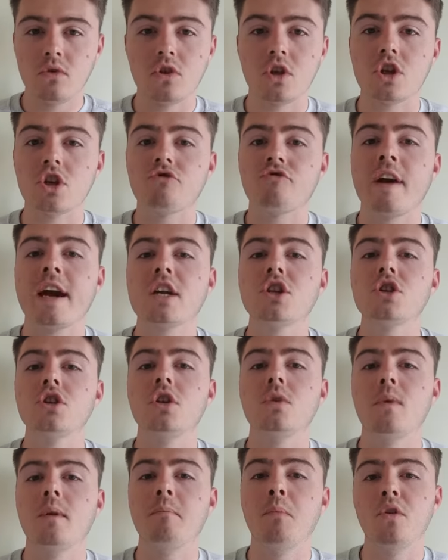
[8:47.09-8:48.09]
the direction
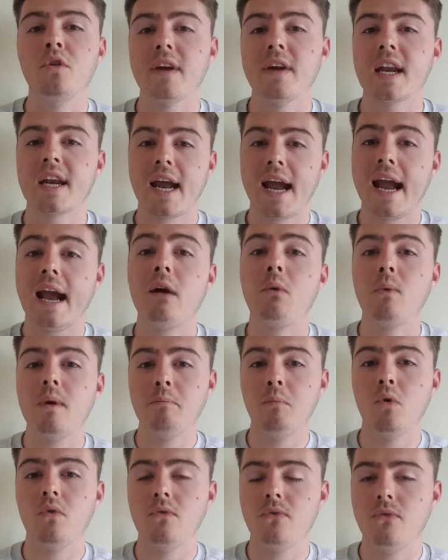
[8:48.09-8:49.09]
that we're moving and how we
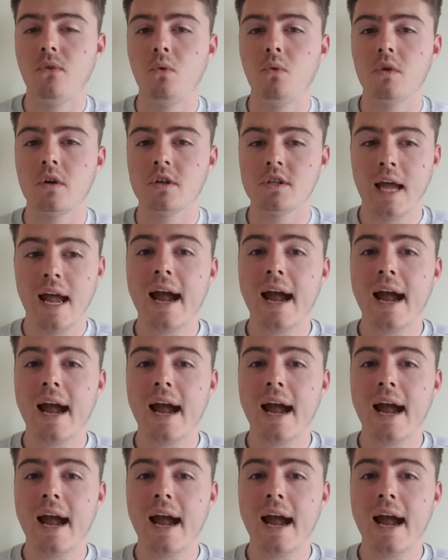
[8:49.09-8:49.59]
move forwards,